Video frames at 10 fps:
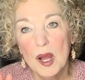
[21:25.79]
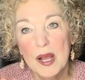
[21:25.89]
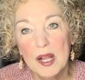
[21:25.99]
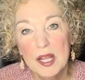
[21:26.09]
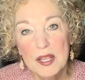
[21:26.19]

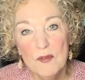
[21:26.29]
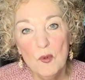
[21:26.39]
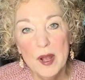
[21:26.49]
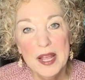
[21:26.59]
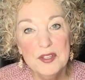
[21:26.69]
a
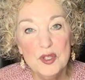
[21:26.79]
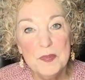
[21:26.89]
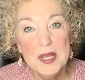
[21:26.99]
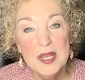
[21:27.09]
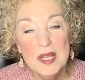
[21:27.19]
giveaway to
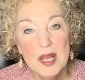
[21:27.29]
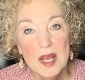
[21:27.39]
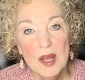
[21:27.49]
be